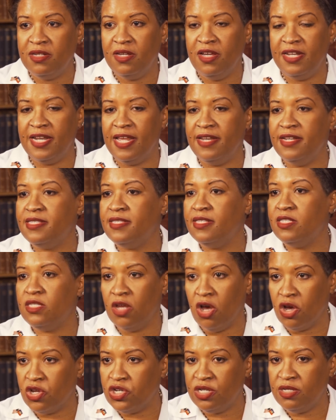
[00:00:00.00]
an
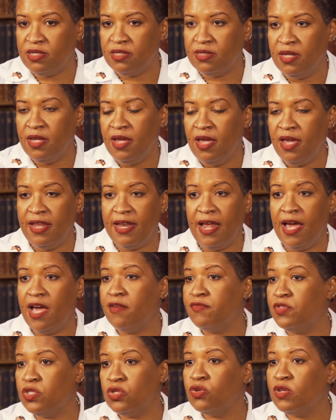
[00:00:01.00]
anesthesiologist, and I
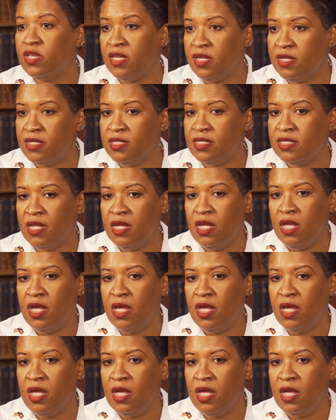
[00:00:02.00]
have two kids.